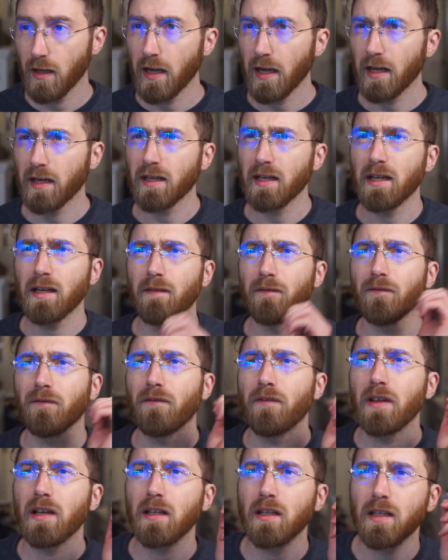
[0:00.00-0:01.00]
And in a
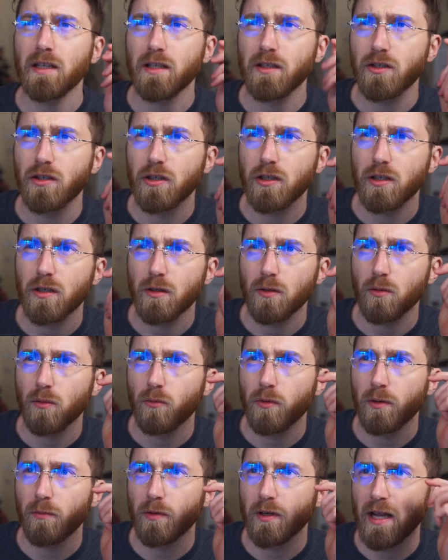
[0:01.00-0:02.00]
village,
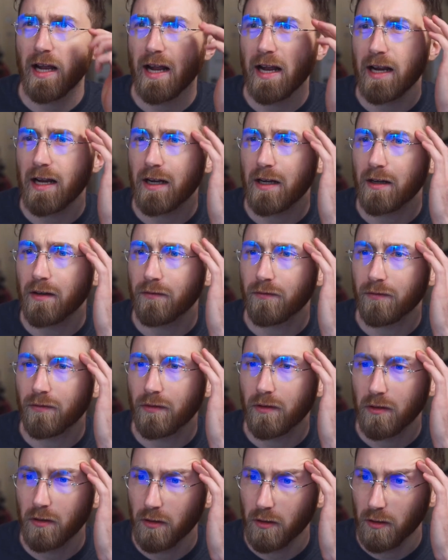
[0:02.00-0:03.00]
we would have
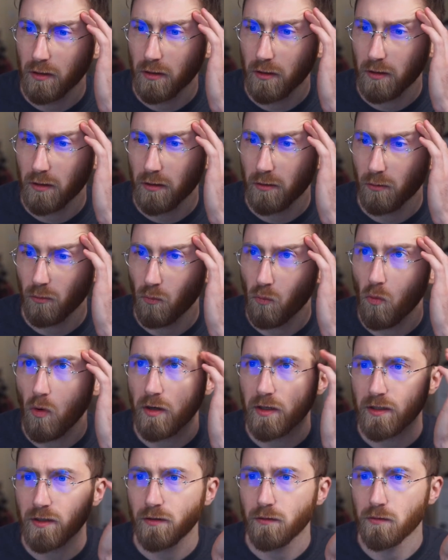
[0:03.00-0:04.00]

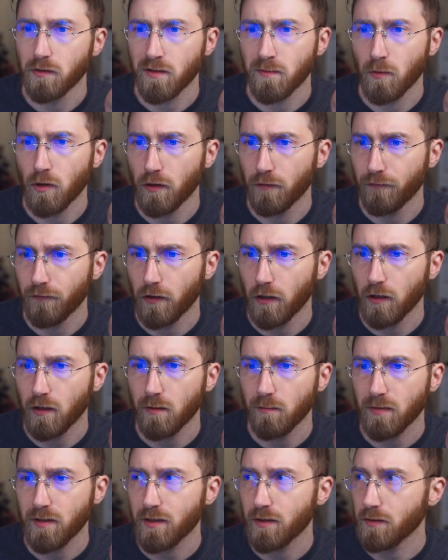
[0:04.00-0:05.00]
1 to 2 small
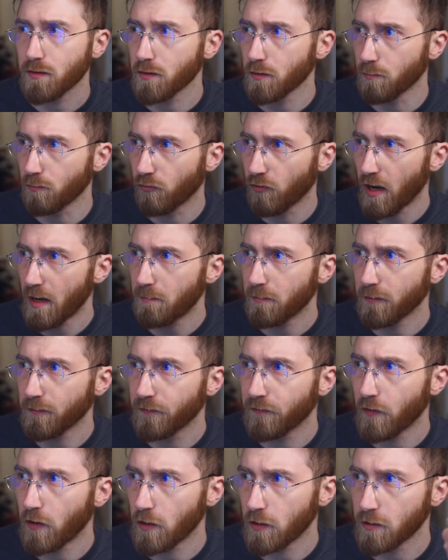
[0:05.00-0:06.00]
farms. So proper
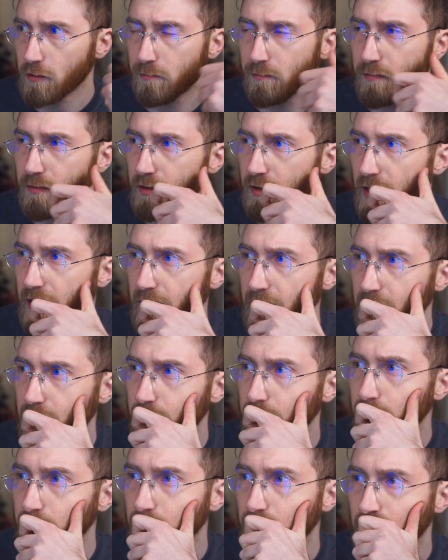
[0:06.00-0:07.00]

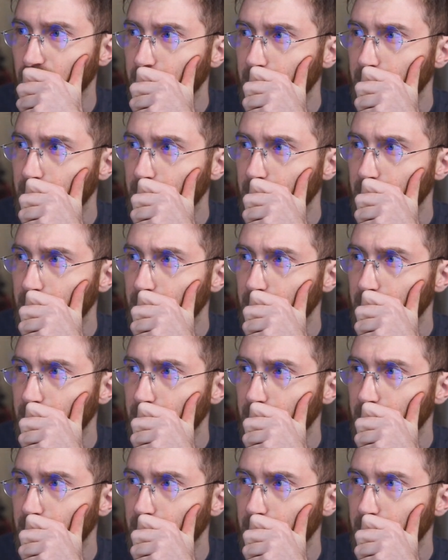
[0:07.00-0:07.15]
farmland.